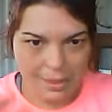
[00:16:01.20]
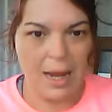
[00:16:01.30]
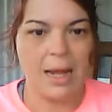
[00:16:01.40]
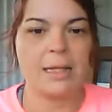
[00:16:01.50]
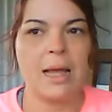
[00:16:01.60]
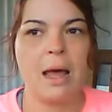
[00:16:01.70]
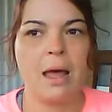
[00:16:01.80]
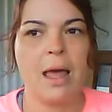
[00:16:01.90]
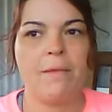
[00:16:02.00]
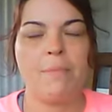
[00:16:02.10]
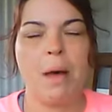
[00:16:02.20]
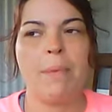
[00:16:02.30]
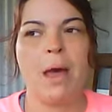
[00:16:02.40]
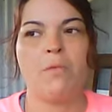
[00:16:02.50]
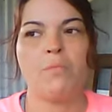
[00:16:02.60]
as I have my
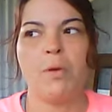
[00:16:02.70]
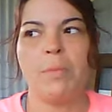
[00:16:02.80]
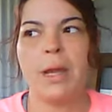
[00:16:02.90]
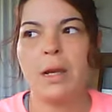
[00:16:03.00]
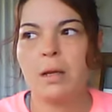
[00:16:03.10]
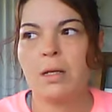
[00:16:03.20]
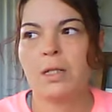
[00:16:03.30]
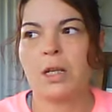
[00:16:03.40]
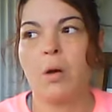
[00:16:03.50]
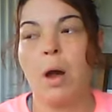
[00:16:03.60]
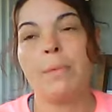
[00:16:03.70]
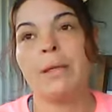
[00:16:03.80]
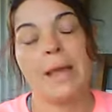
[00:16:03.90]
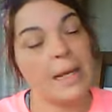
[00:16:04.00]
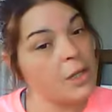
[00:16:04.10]
bowel movement. So, I
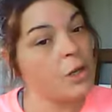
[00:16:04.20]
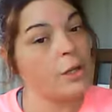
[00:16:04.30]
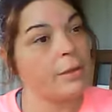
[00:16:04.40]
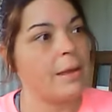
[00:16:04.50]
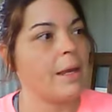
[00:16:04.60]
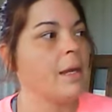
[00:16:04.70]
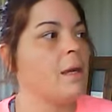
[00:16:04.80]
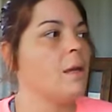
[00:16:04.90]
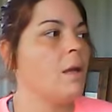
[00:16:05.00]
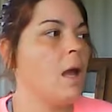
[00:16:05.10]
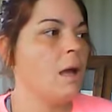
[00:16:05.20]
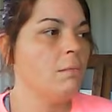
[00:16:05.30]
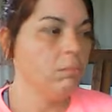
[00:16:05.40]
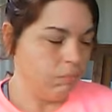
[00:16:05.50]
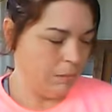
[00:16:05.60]
mean, that's a good thing.
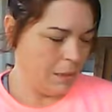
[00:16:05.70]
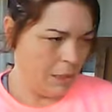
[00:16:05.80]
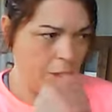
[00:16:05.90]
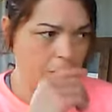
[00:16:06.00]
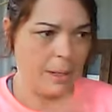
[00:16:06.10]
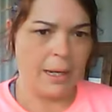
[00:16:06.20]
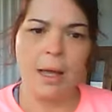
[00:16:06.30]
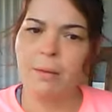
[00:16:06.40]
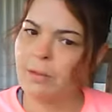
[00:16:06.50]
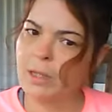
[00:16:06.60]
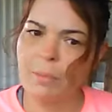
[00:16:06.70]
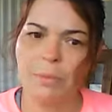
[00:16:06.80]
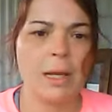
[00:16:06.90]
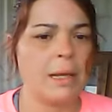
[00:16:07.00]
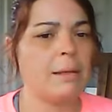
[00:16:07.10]
Excuse me. Some
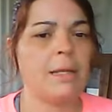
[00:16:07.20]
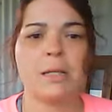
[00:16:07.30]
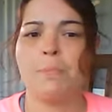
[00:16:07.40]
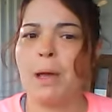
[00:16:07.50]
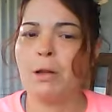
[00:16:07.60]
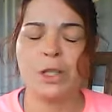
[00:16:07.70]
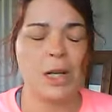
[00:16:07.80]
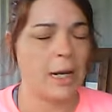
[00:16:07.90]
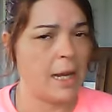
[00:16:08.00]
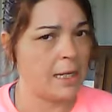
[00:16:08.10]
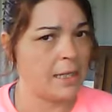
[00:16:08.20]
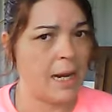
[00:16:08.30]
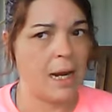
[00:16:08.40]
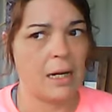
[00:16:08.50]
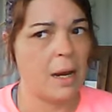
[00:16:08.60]
This belching I can't
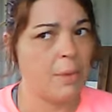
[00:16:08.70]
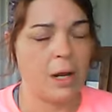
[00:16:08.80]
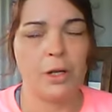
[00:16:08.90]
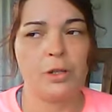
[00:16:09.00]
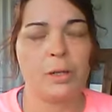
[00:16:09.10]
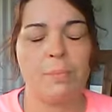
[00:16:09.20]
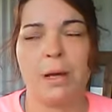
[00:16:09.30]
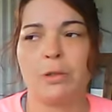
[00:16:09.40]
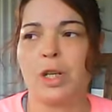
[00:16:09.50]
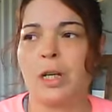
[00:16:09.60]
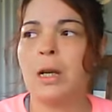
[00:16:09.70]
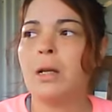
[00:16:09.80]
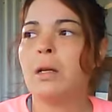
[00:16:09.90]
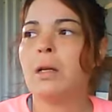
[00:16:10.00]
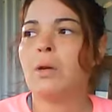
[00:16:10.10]
stand, and I'm not used to belching
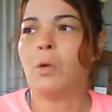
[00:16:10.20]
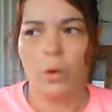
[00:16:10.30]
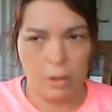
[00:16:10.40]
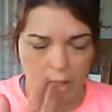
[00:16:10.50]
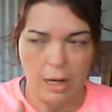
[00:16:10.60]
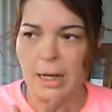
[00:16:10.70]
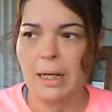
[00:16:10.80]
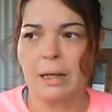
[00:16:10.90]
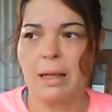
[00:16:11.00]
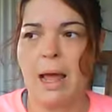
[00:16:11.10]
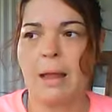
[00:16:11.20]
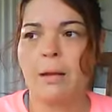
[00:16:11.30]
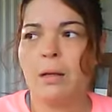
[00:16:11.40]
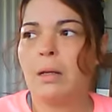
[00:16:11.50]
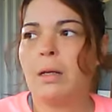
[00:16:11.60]
or any of that.
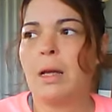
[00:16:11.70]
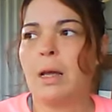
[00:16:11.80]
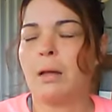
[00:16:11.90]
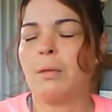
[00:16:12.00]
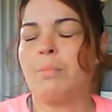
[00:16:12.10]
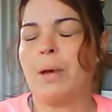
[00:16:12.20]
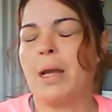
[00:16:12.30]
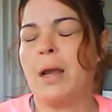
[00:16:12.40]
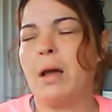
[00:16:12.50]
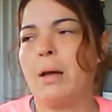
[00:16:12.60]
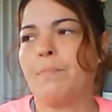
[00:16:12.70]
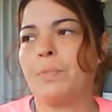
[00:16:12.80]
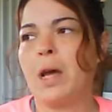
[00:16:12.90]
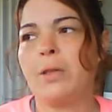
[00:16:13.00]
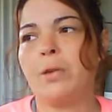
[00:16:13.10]
Uh, but um,
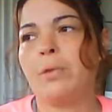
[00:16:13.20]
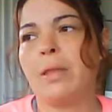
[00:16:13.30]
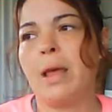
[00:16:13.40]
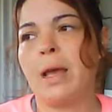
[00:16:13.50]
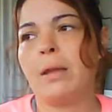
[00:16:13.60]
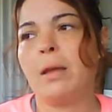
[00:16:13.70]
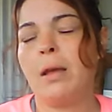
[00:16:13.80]
other than that,